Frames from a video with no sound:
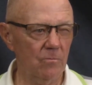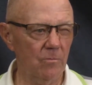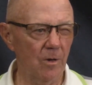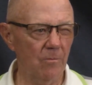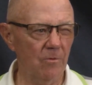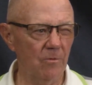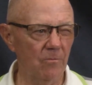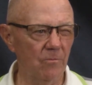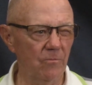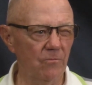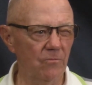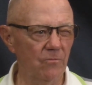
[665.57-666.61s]
probably
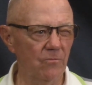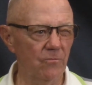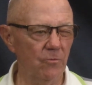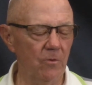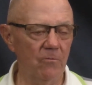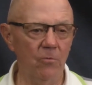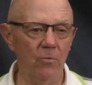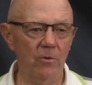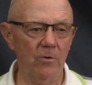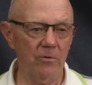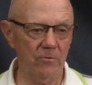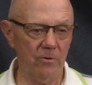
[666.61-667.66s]
3 or 4
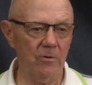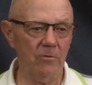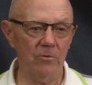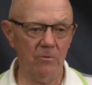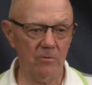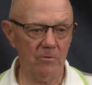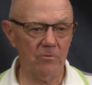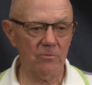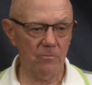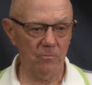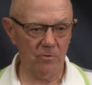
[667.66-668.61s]
years into it,